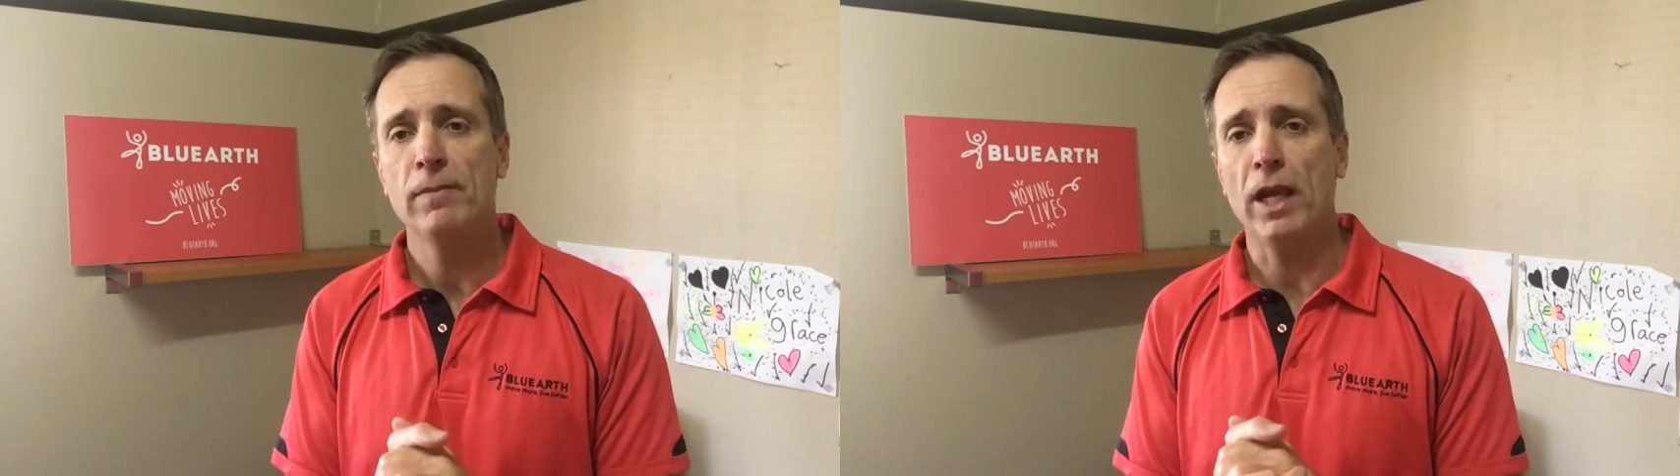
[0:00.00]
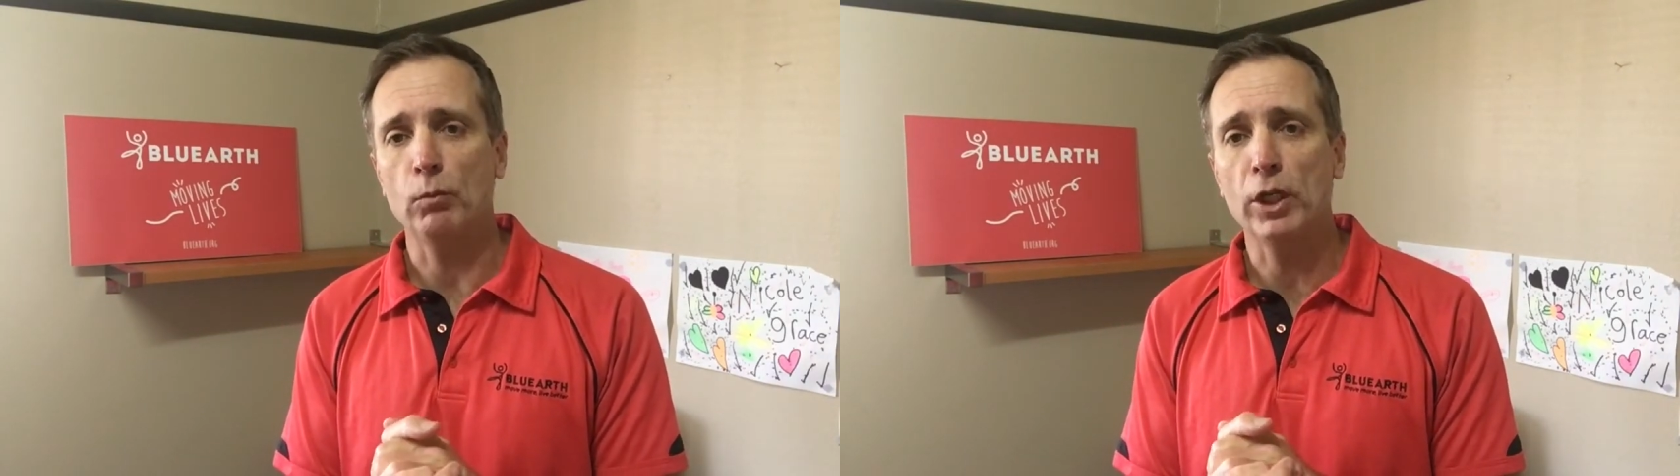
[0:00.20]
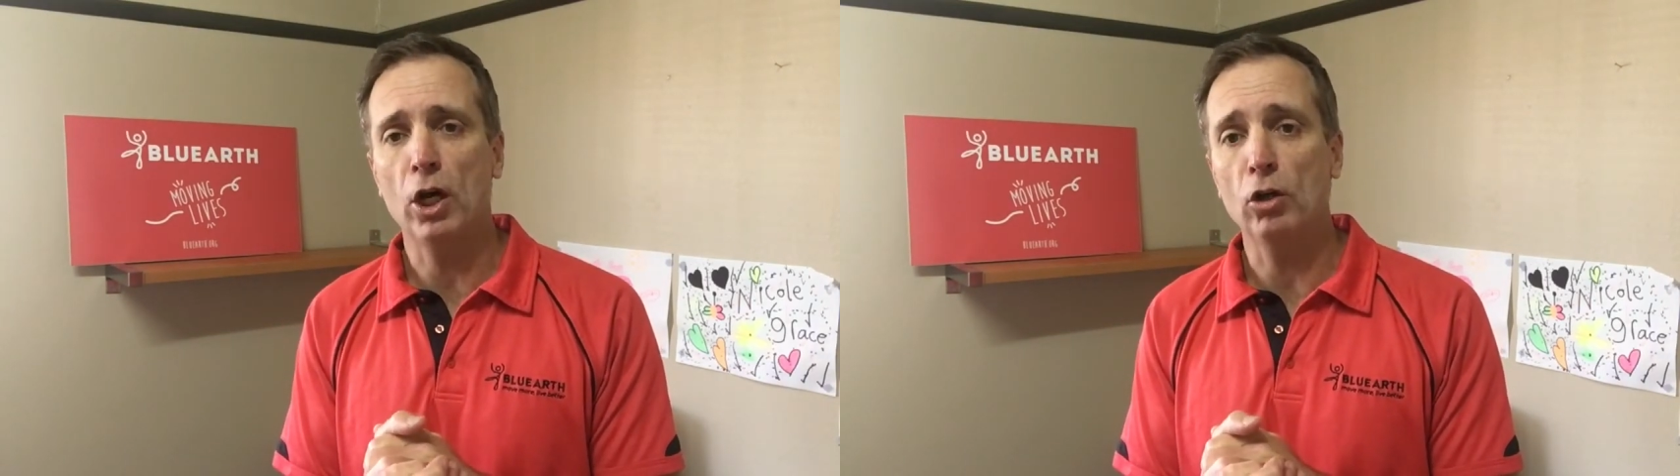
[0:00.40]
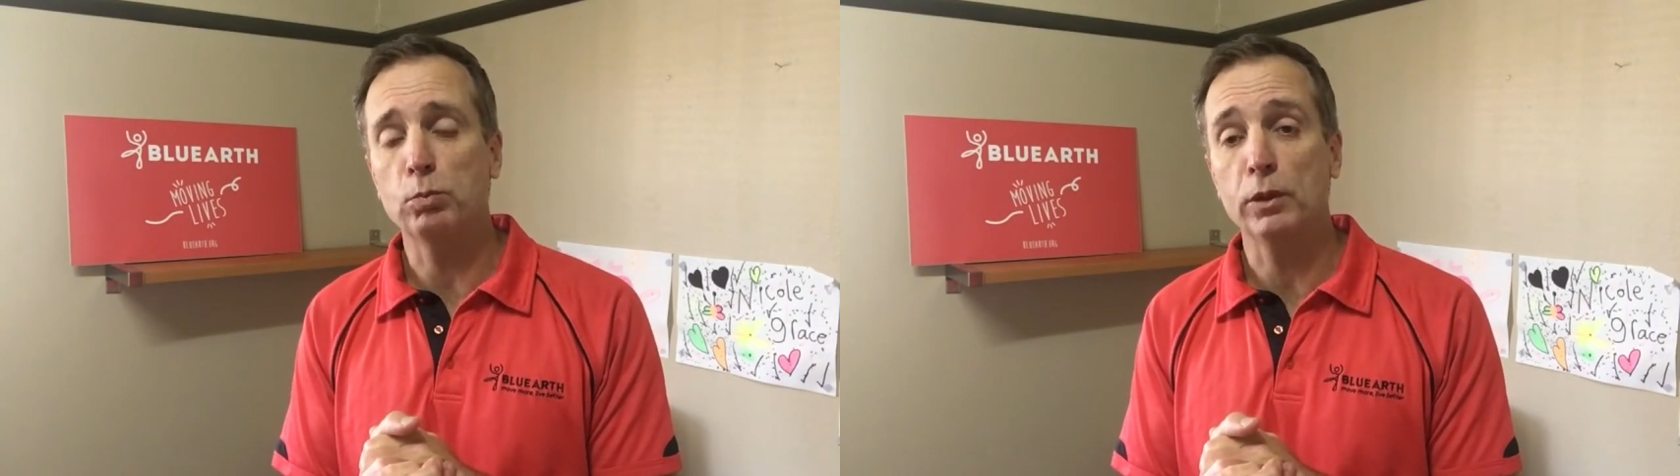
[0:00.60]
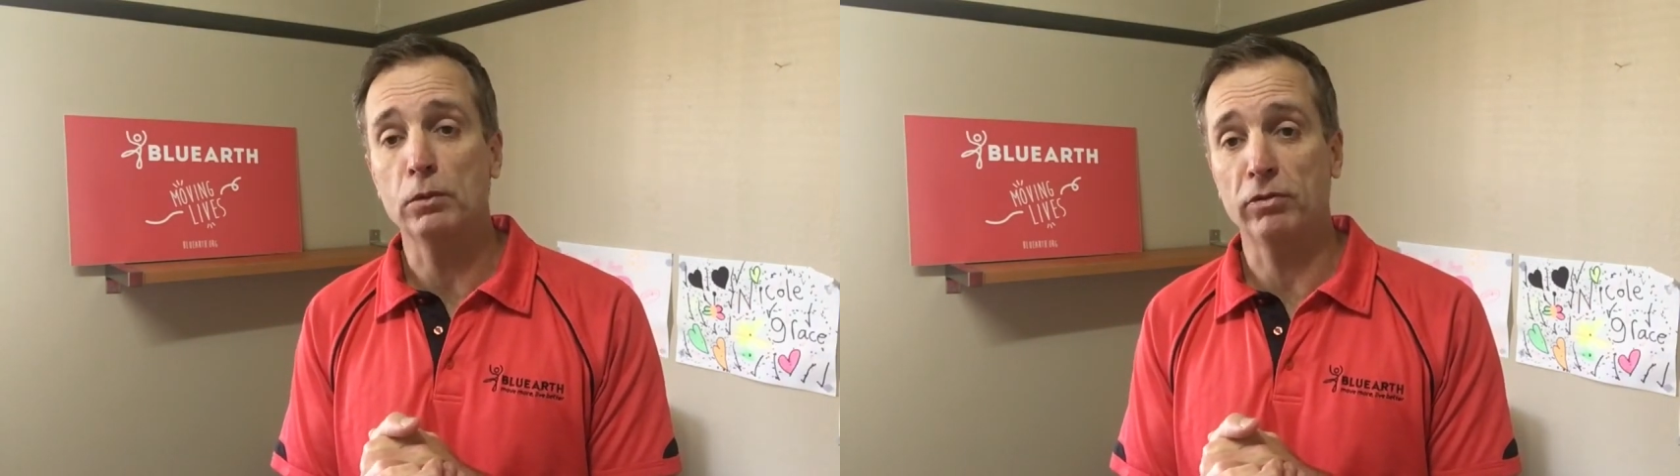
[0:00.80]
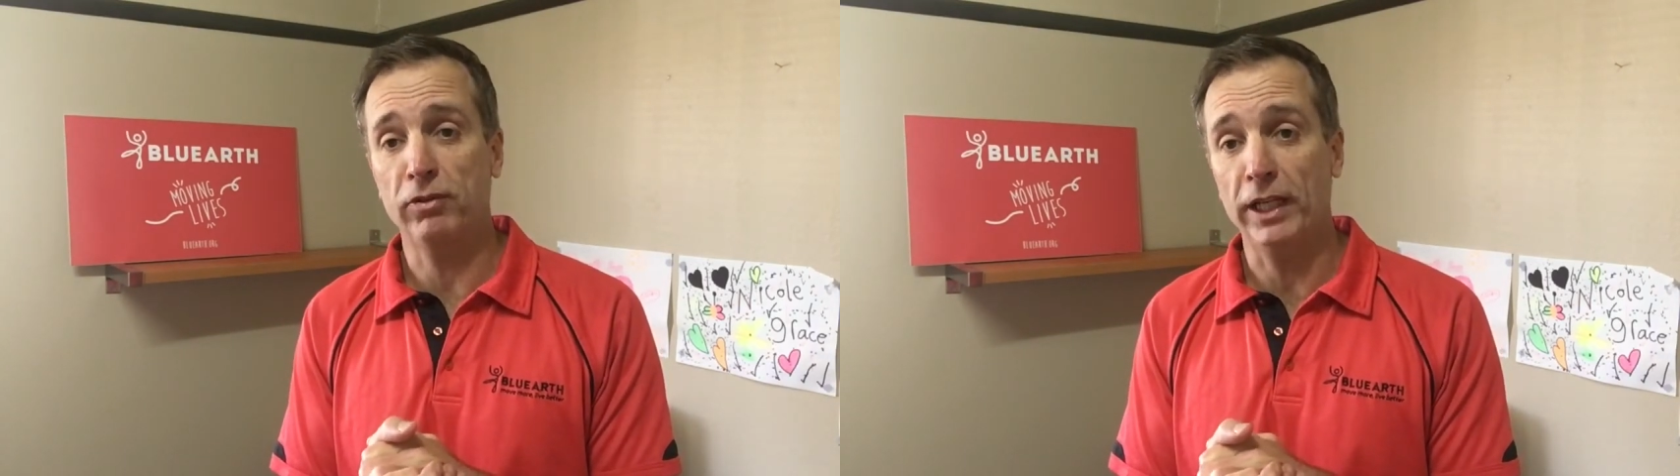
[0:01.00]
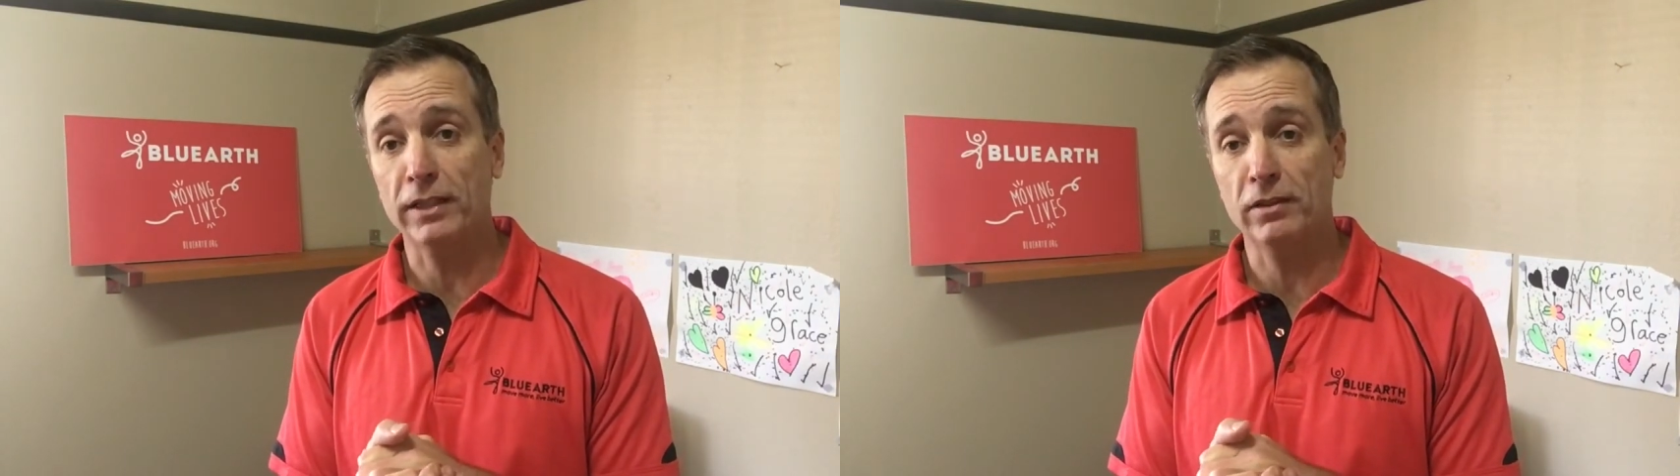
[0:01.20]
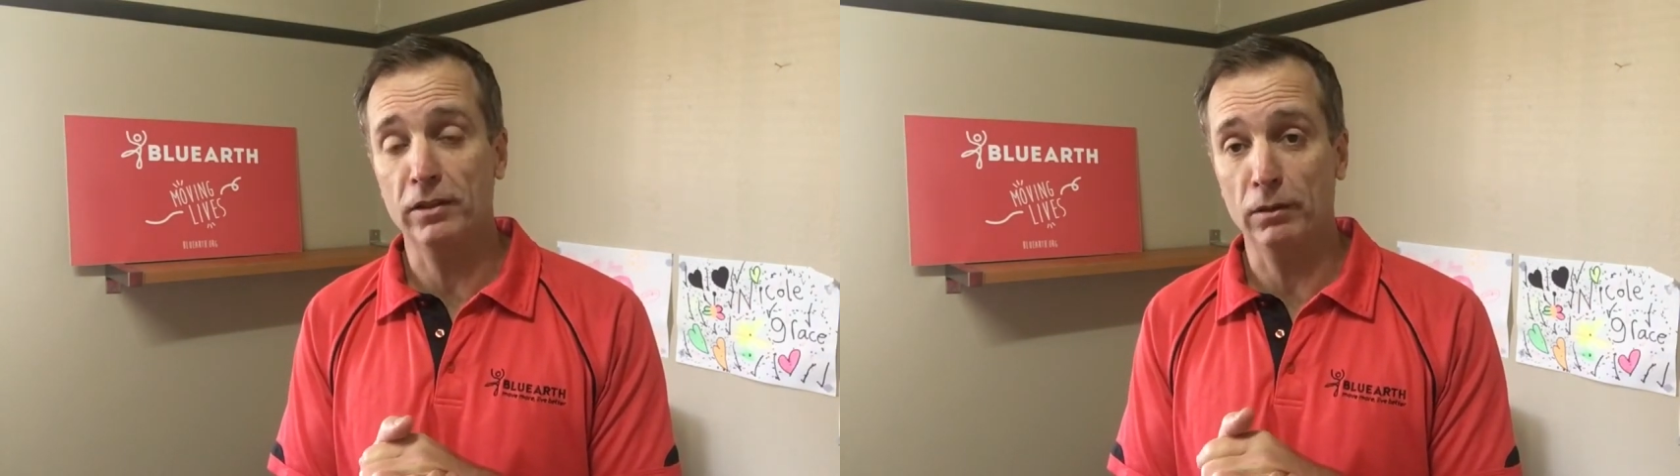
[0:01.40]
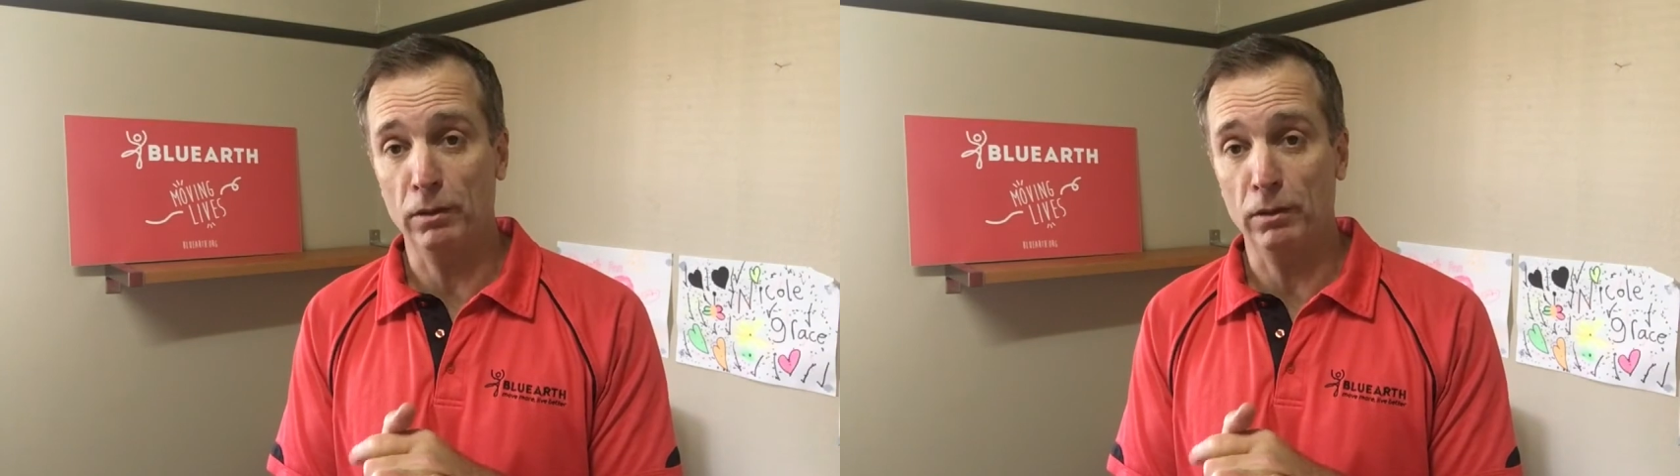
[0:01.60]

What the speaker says: And we hope we reflect the